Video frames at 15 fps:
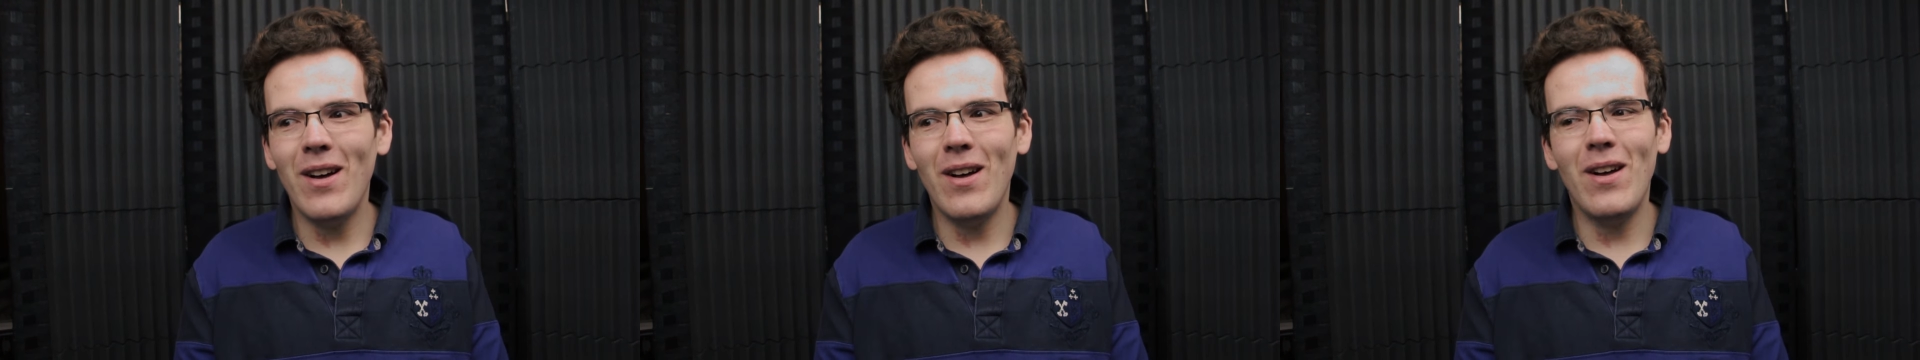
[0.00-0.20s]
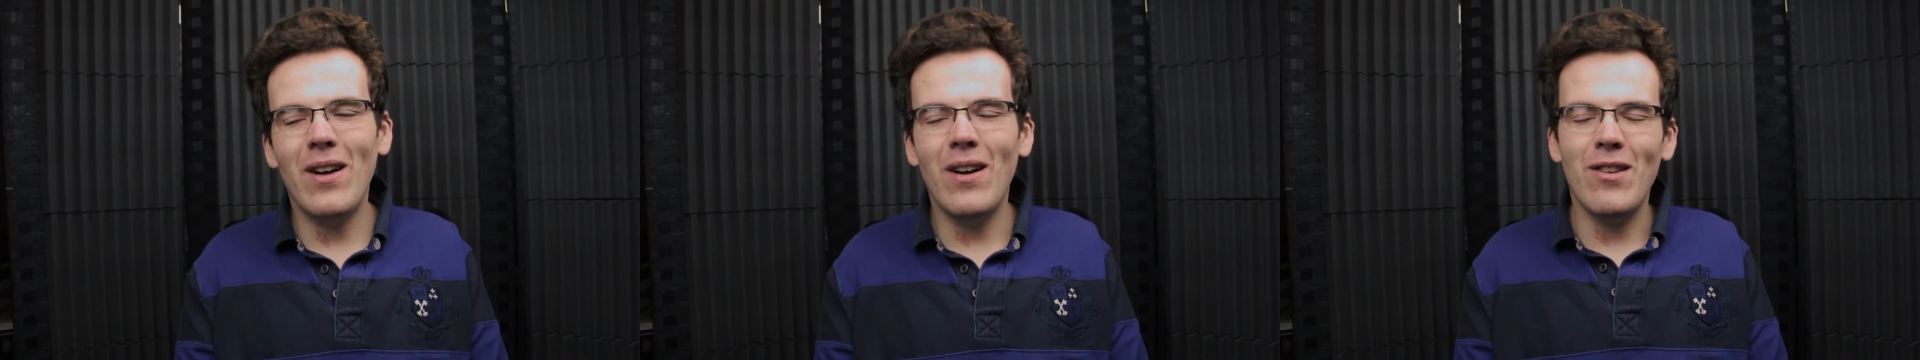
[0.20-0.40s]

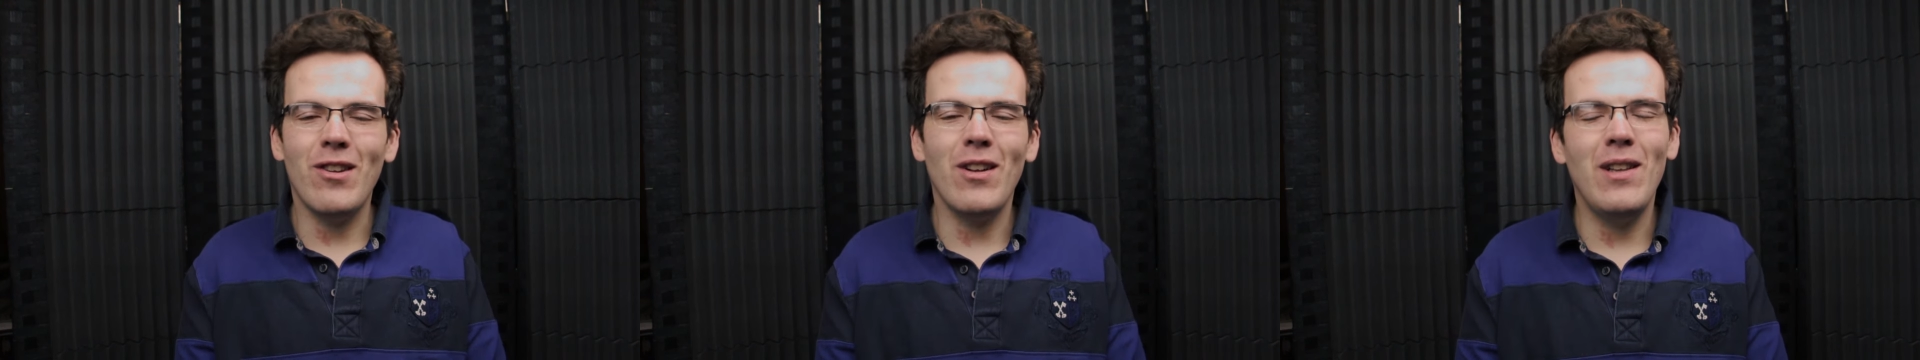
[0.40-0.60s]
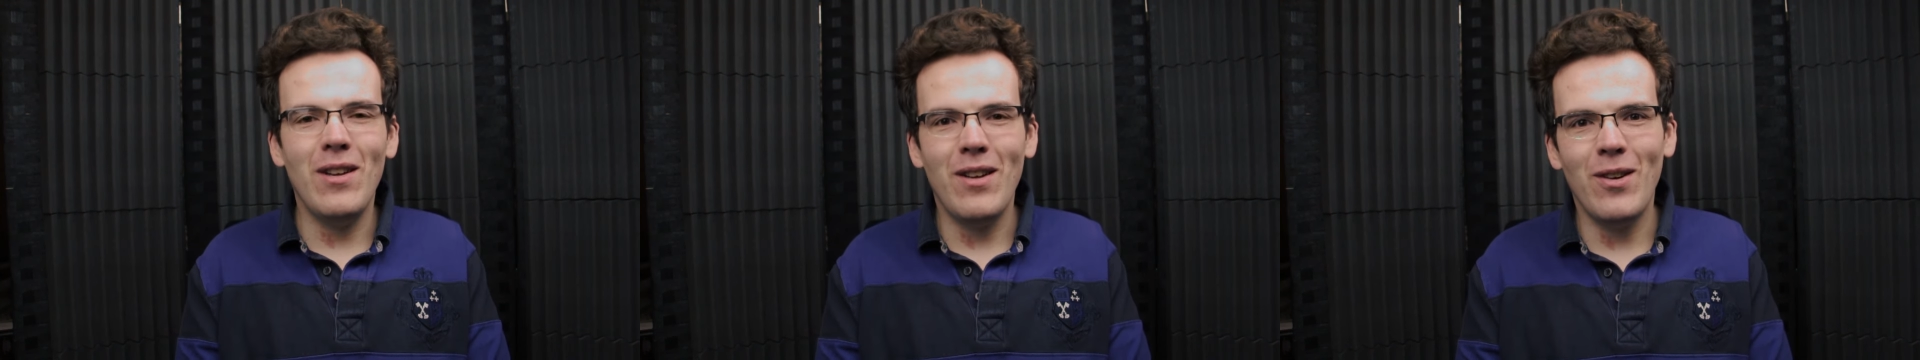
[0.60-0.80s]
Oh, it's
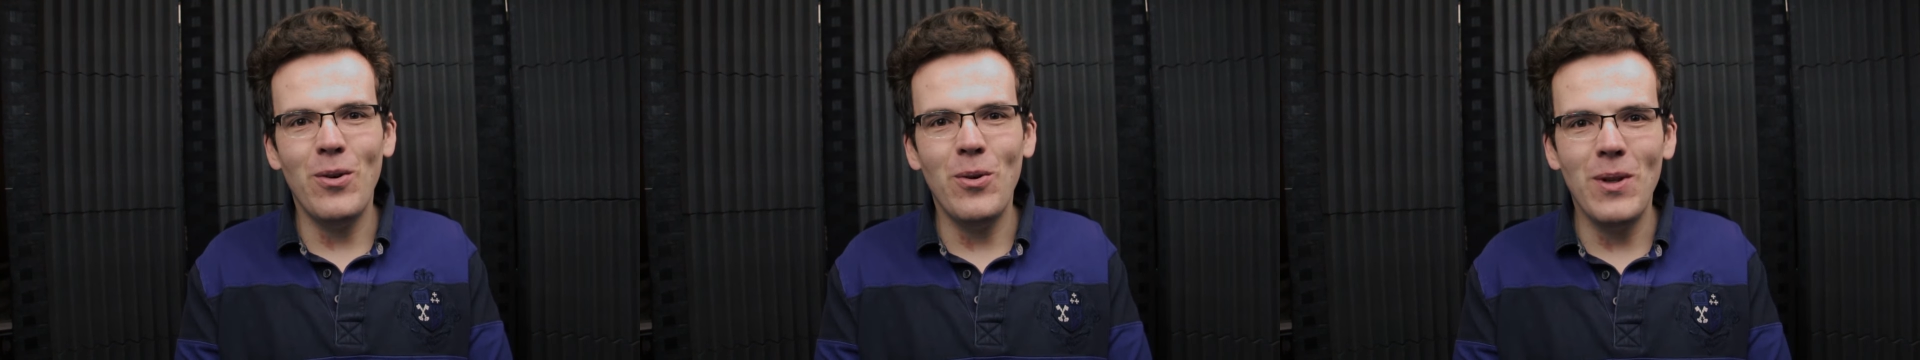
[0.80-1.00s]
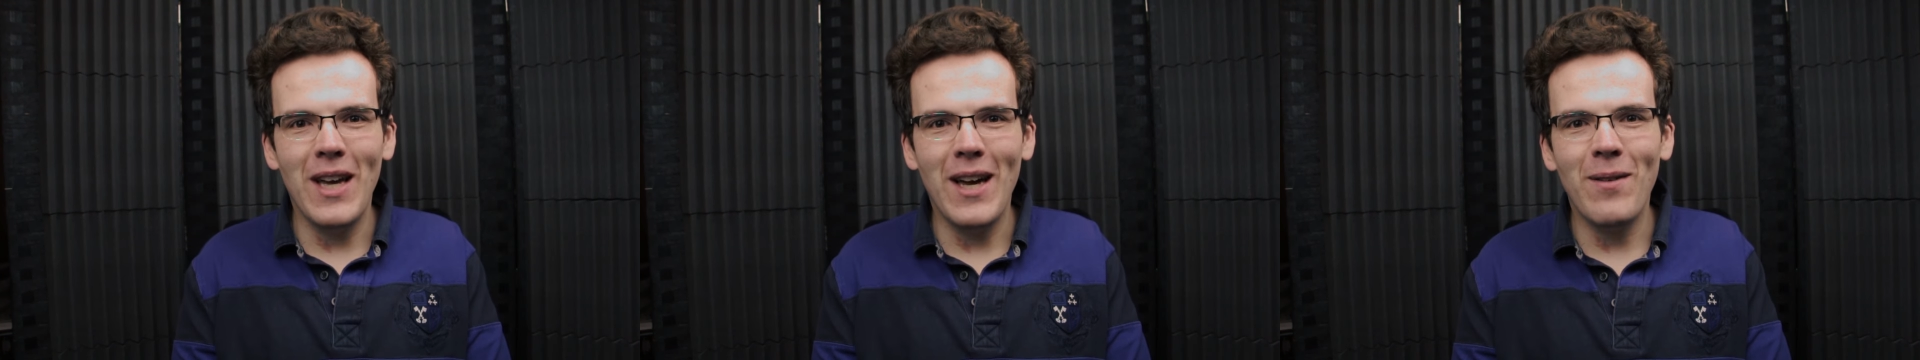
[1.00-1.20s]
gonna look
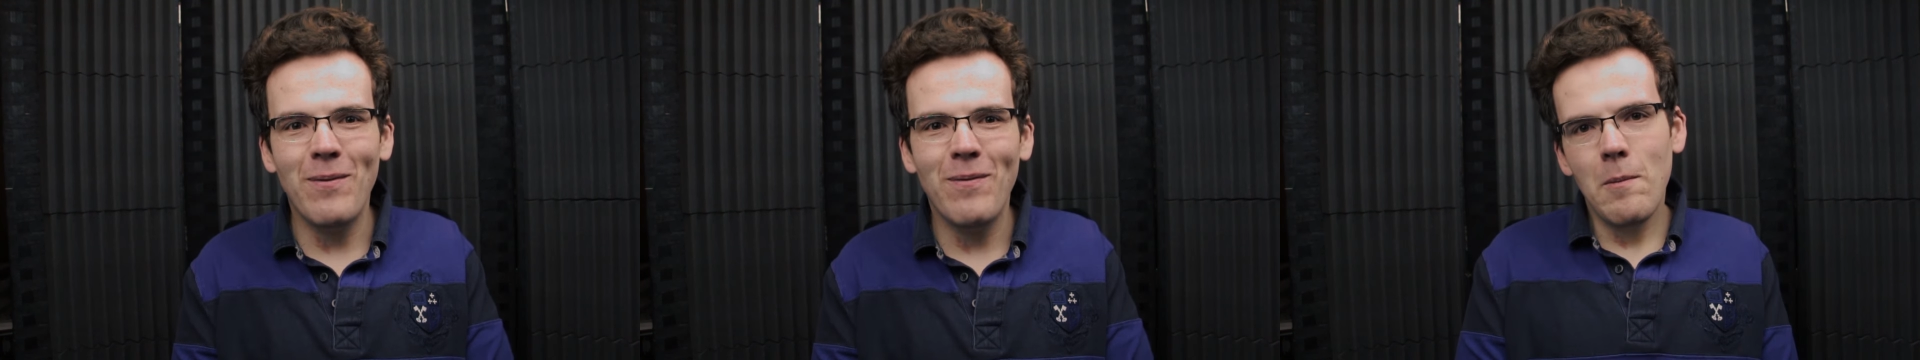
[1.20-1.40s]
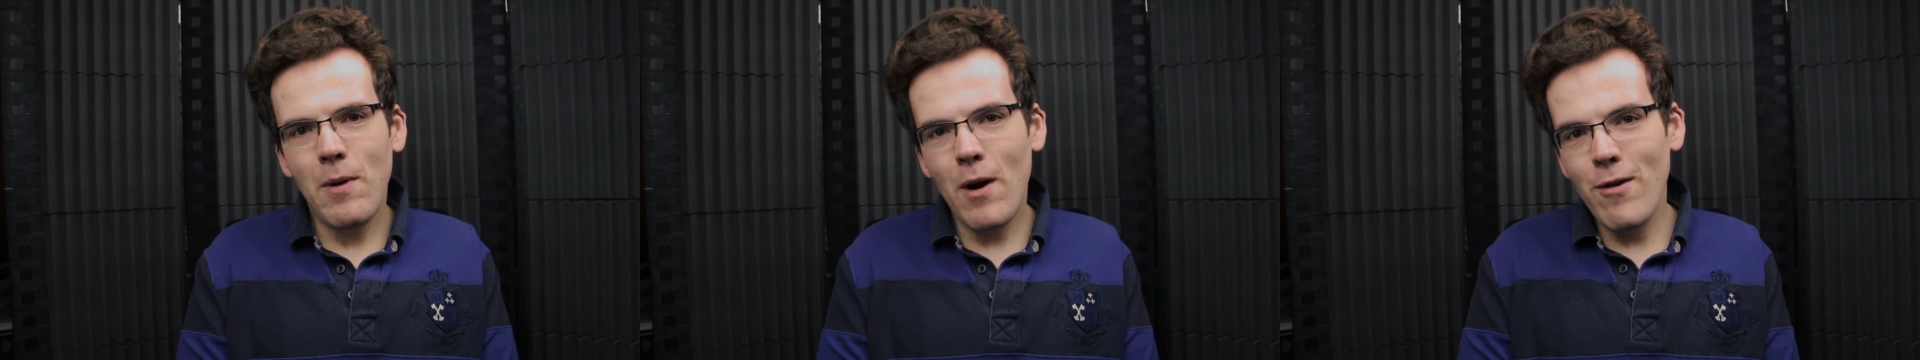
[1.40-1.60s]
cool now.
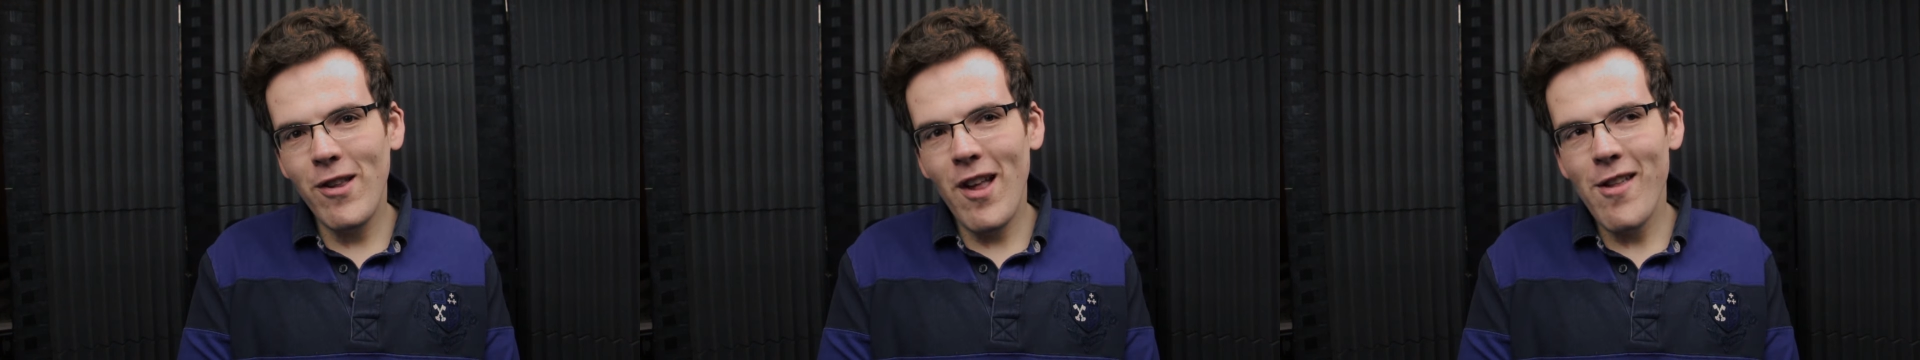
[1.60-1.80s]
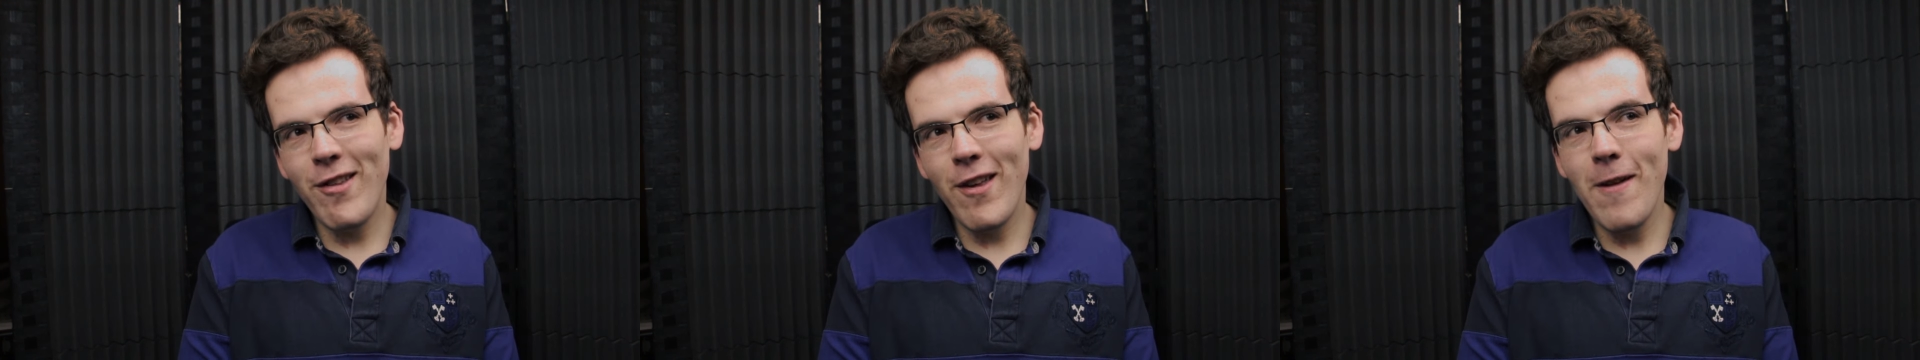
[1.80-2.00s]

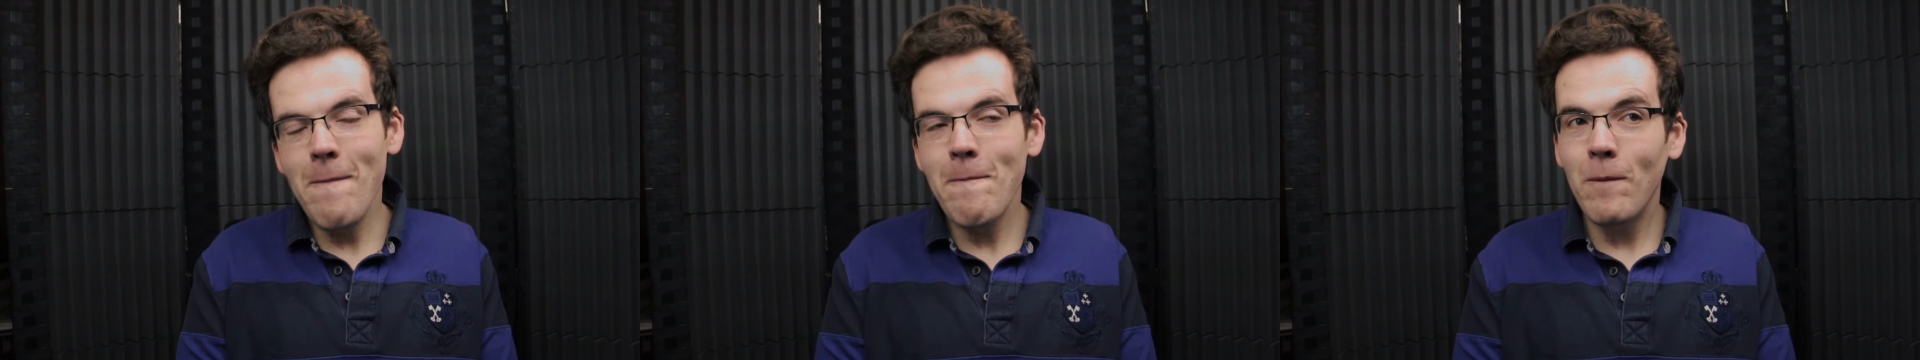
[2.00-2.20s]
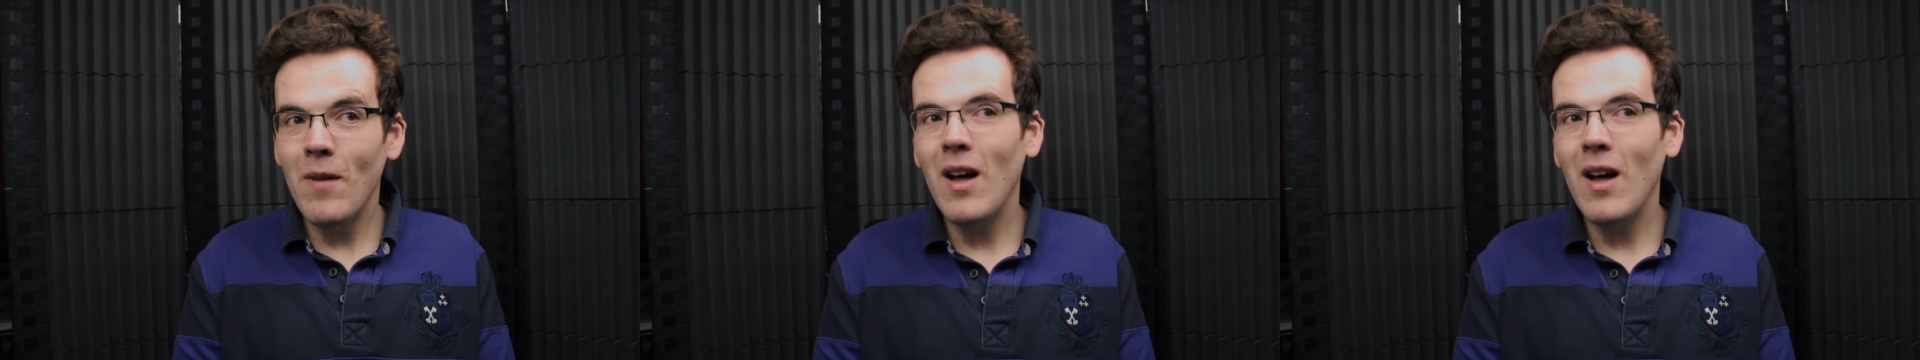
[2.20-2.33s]
Processor,